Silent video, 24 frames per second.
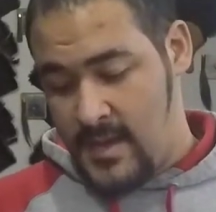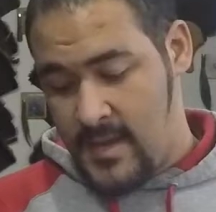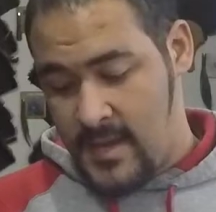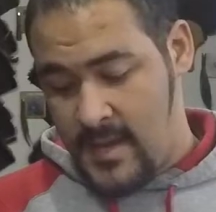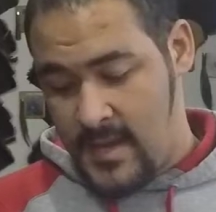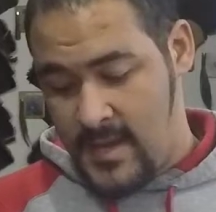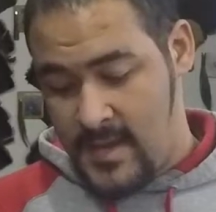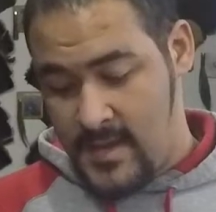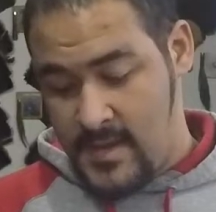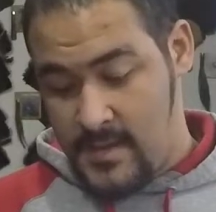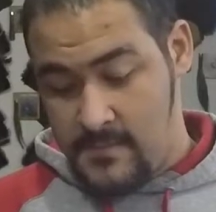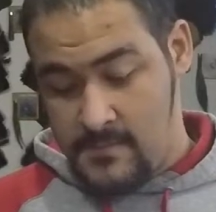
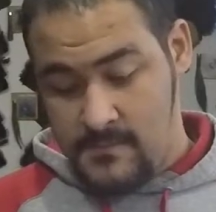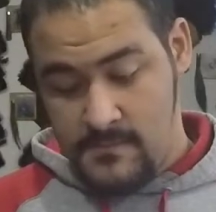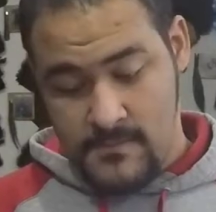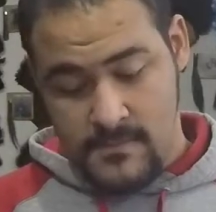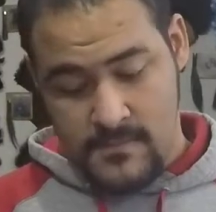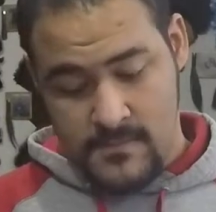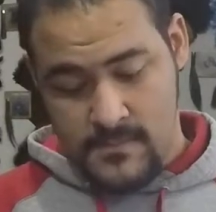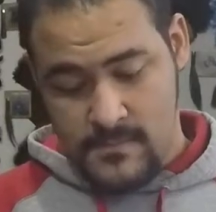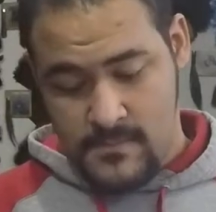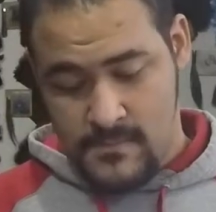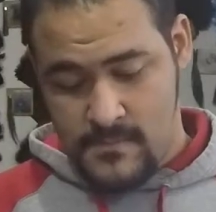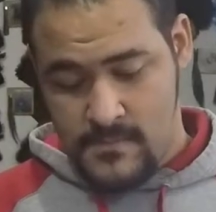And
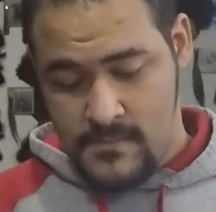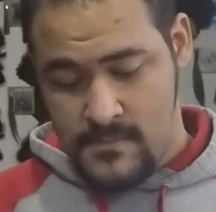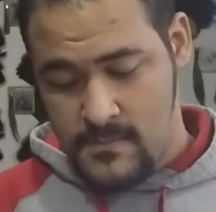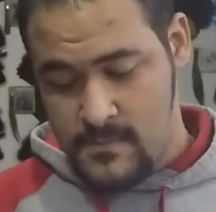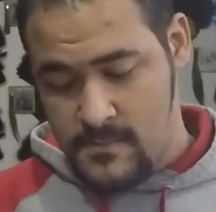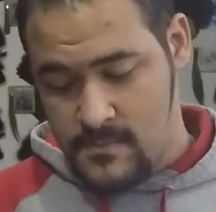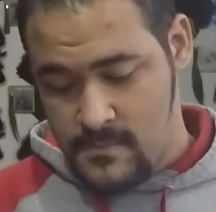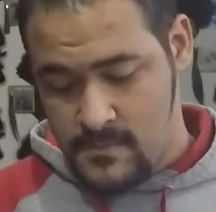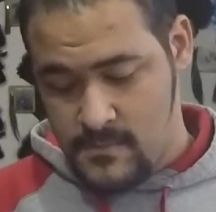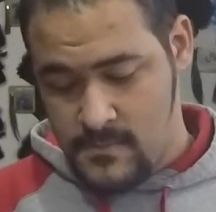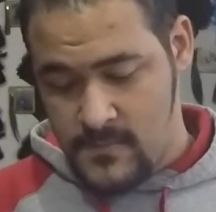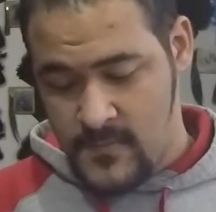
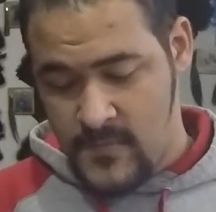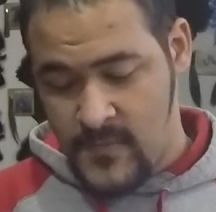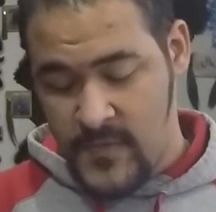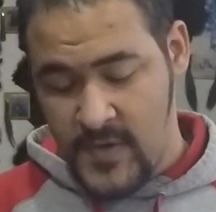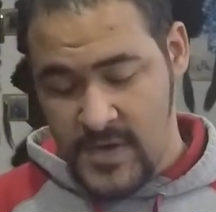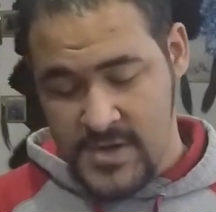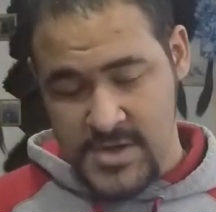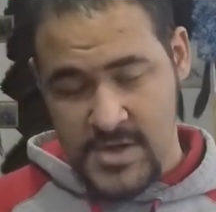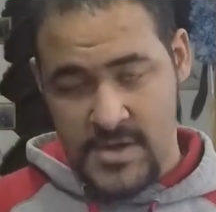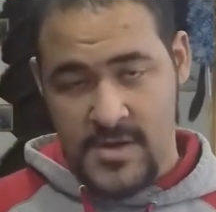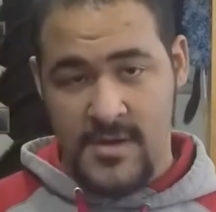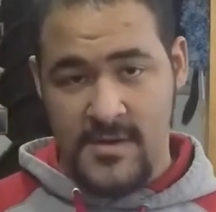
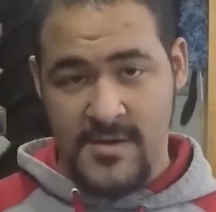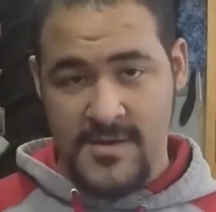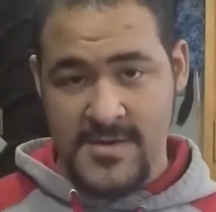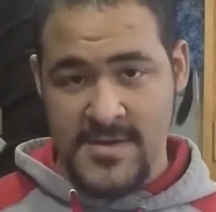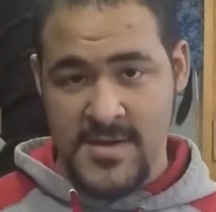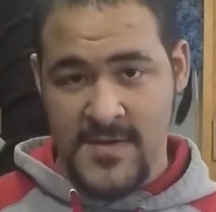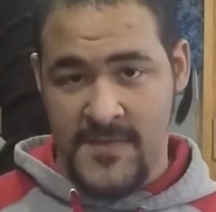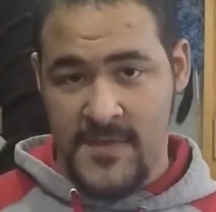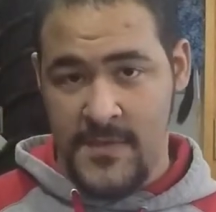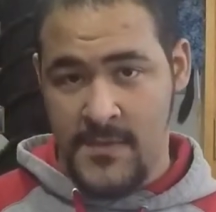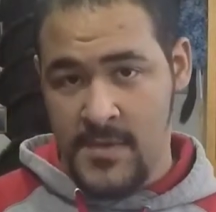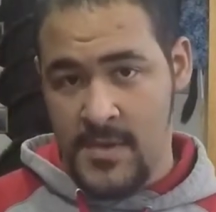friction calls,
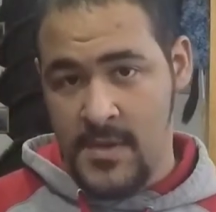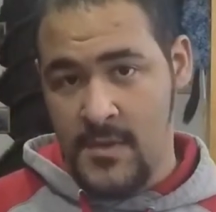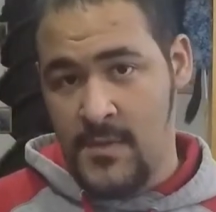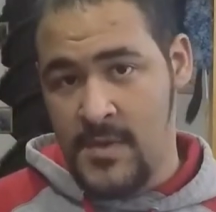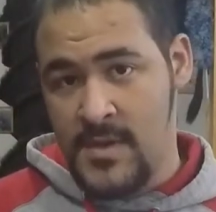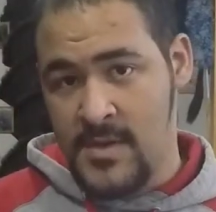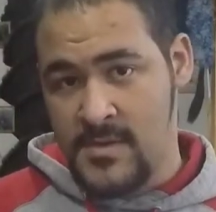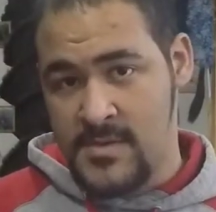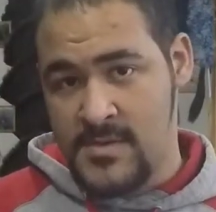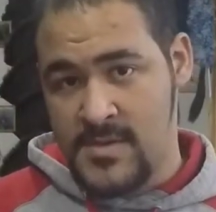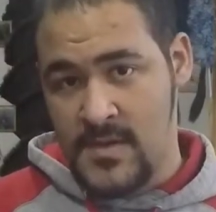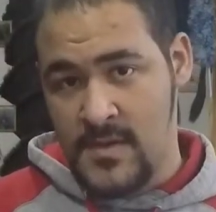if you really
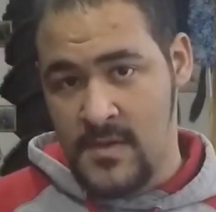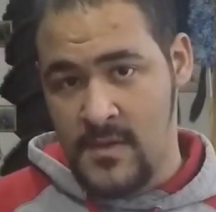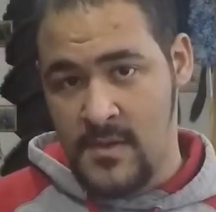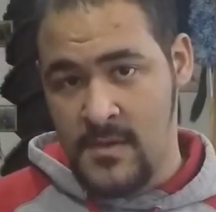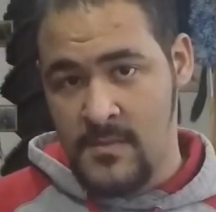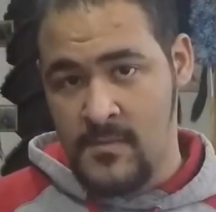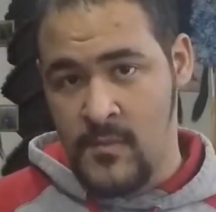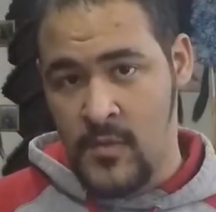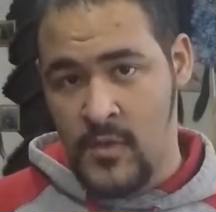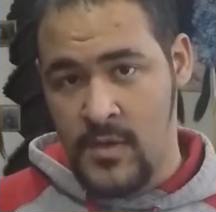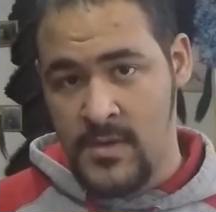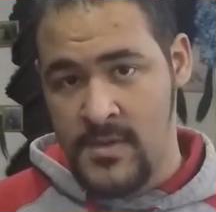want to learn
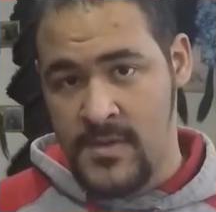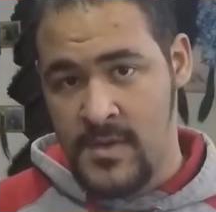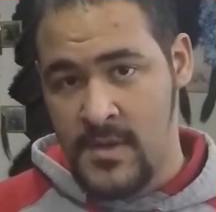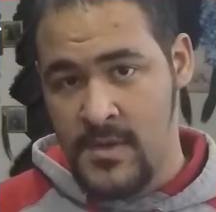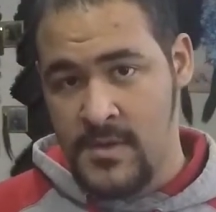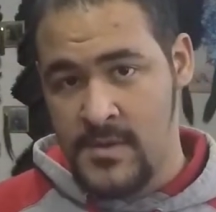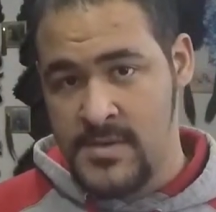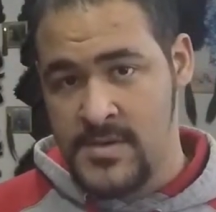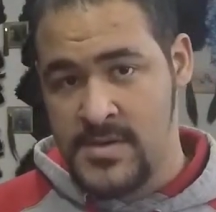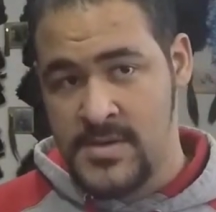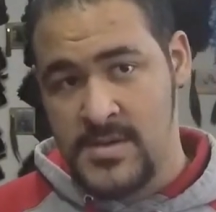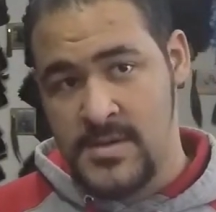more of
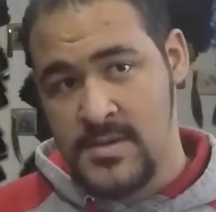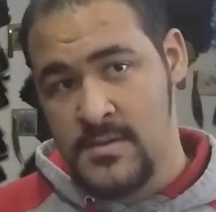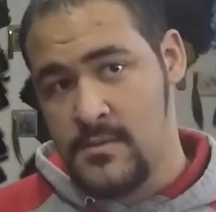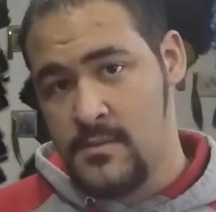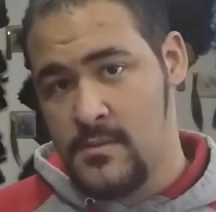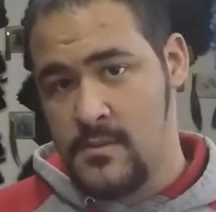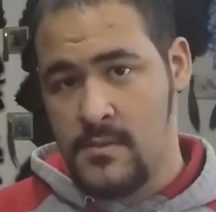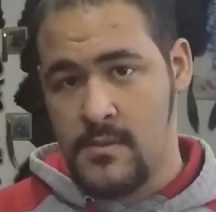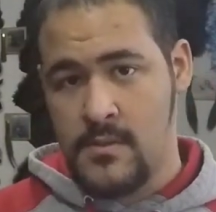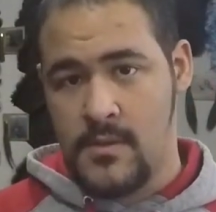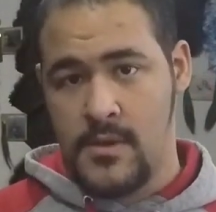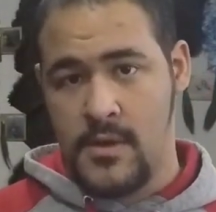those,
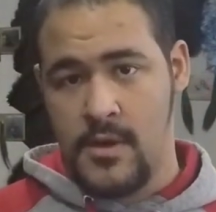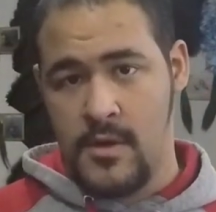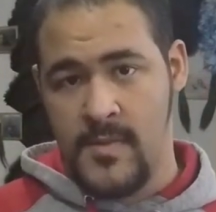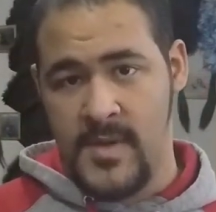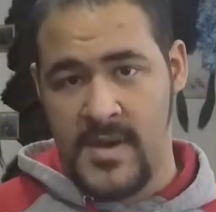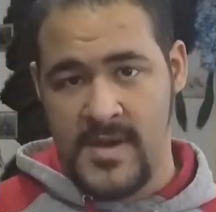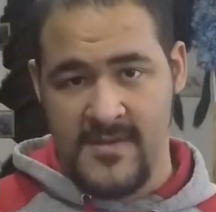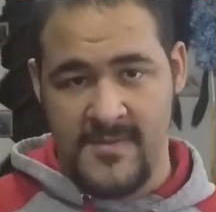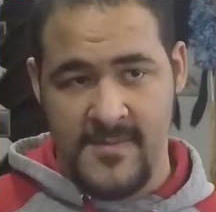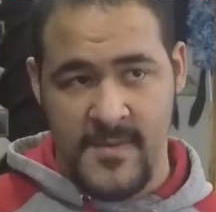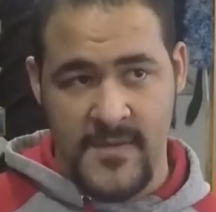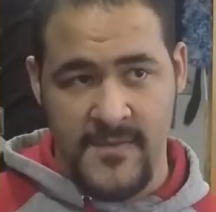go
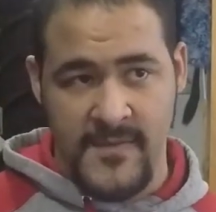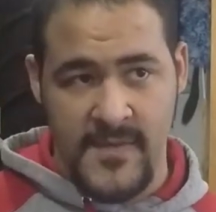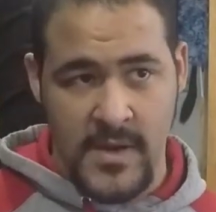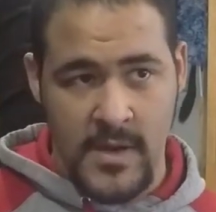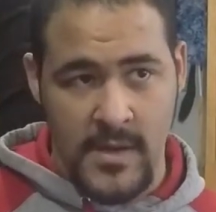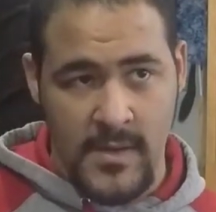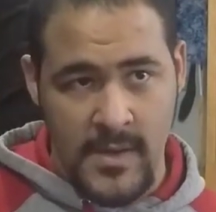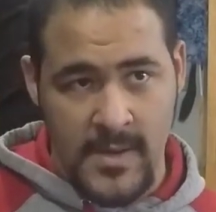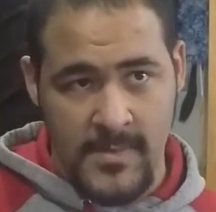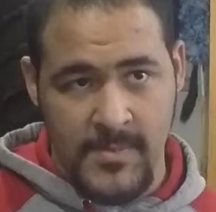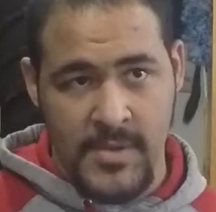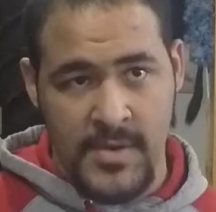back to my
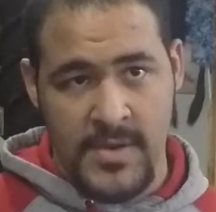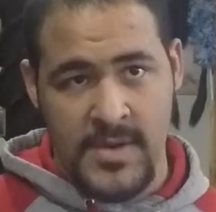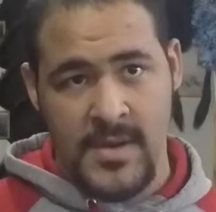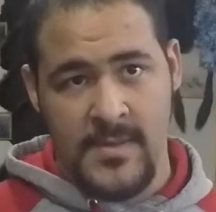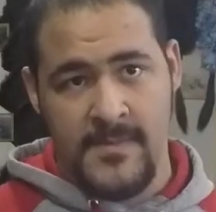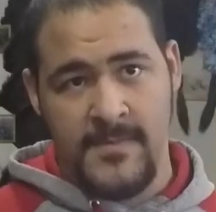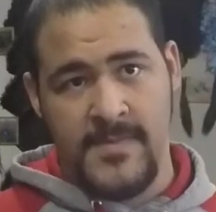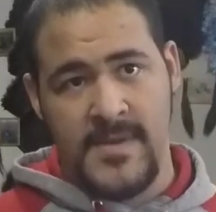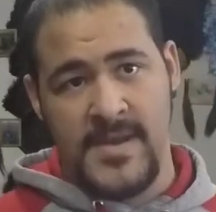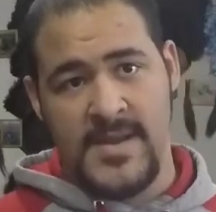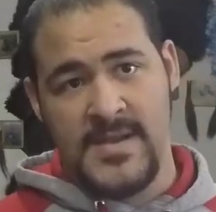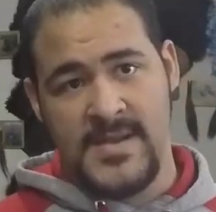video I put
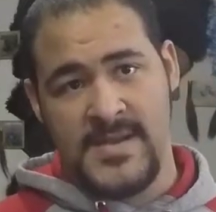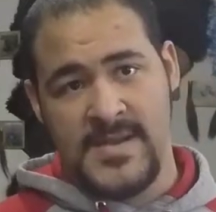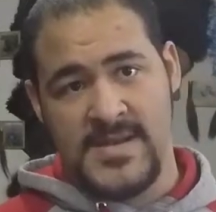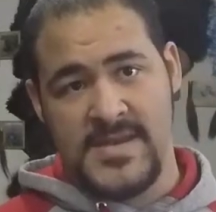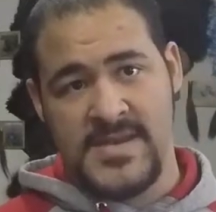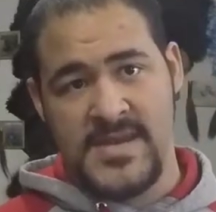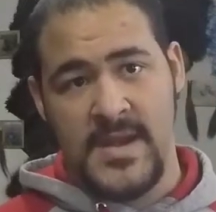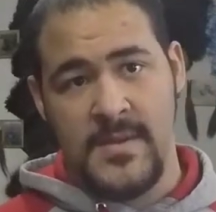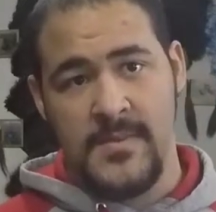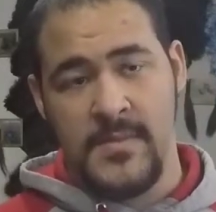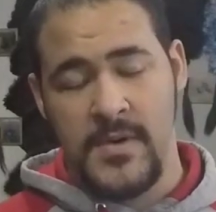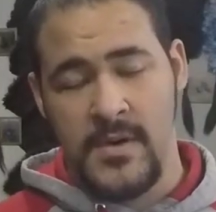up in
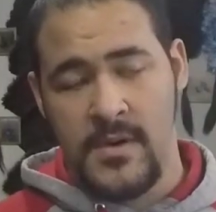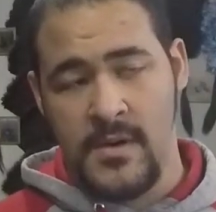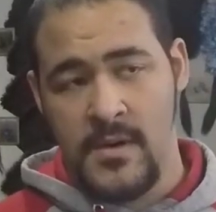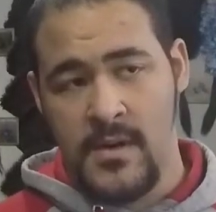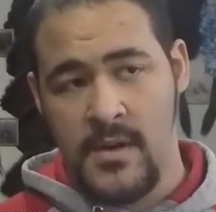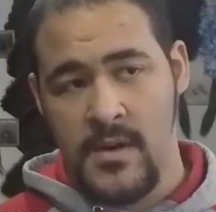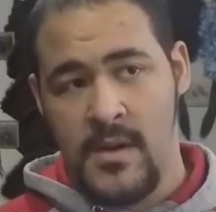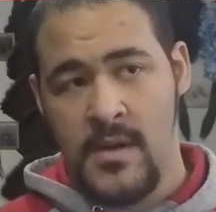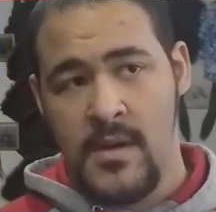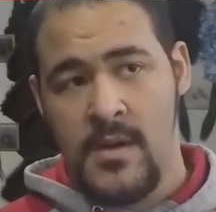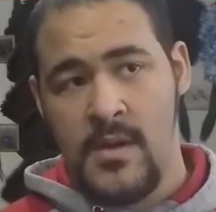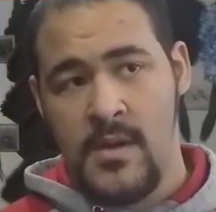December.